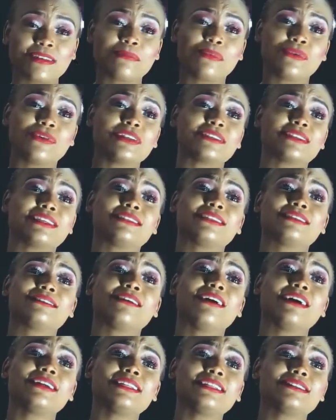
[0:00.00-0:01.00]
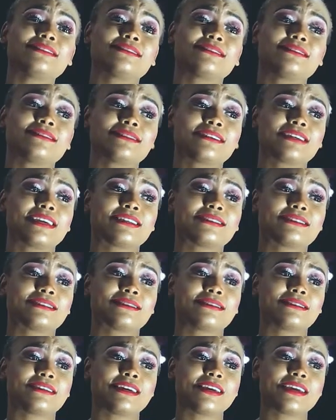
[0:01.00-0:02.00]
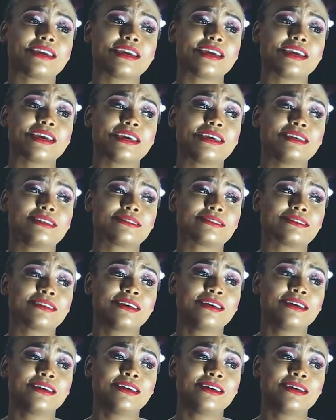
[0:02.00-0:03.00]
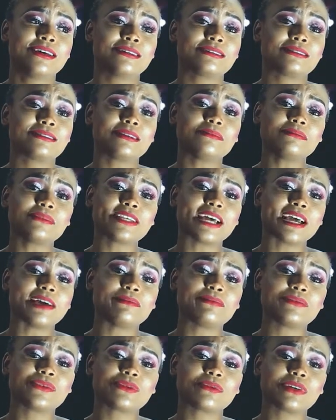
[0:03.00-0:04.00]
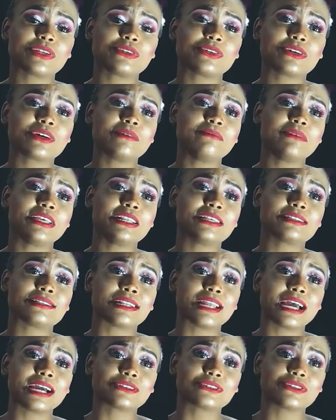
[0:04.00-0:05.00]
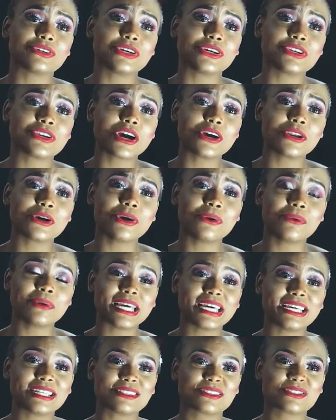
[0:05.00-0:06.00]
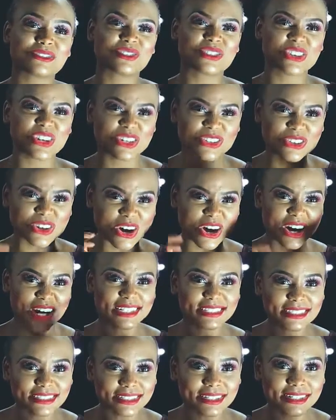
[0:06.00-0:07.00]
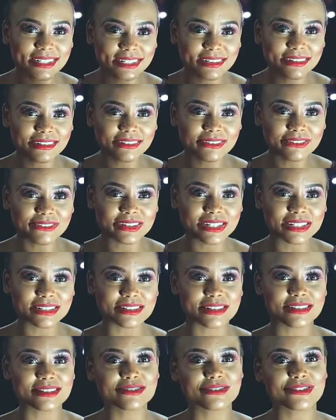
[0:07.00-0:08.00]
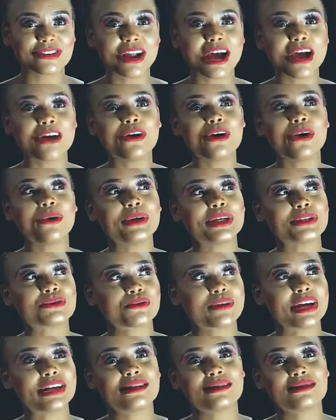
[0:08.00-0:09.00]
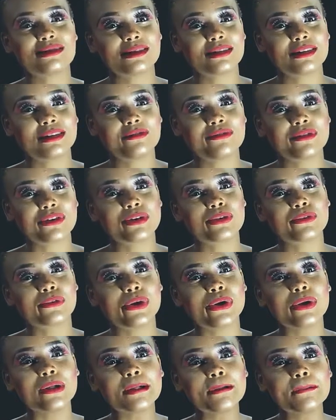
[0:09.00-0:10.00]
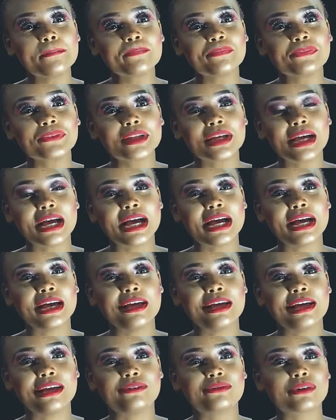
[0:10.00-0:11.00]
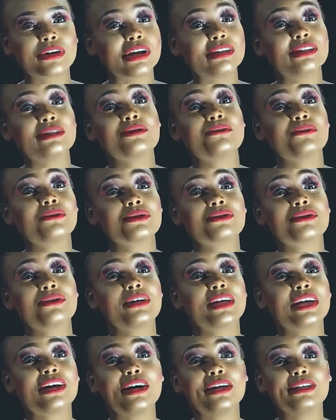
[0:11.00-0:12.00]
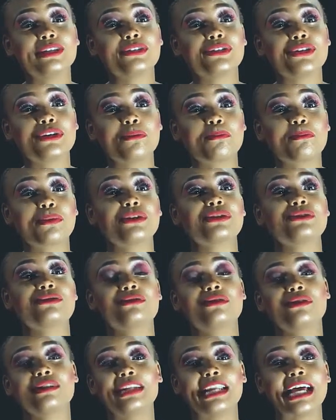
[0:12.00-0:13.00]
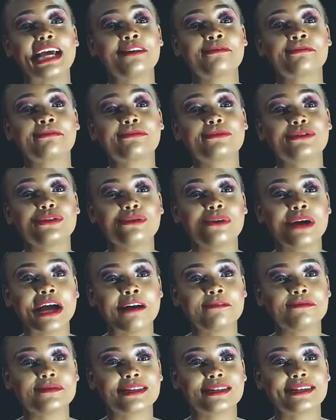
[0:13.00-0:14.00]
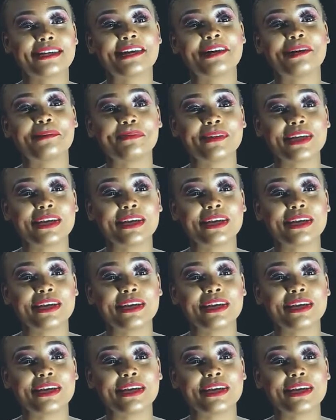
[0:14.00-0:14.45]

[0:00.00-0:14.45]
important thing that the audience doesn't get to see is sometimes when you come in as an actor, you're not always turned on. For instance, you're not always ready to deliver a role. And regardless of what's going on in your personal life, you have to get up